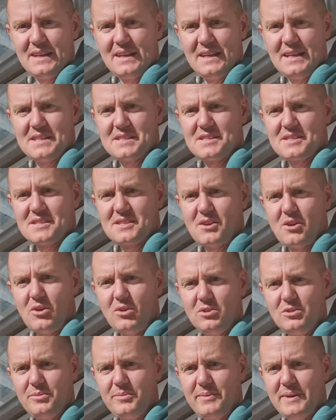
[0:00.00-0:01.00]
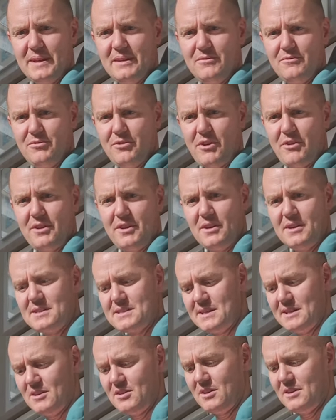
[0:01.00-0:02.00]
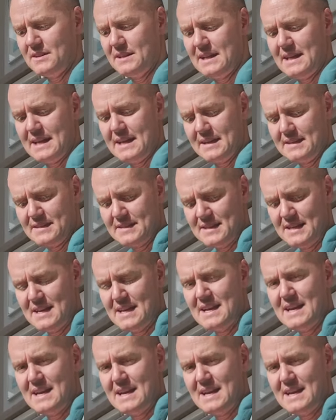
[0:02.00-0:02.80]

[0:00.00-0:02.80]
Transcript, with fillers: It's holding in very nicely on the legs,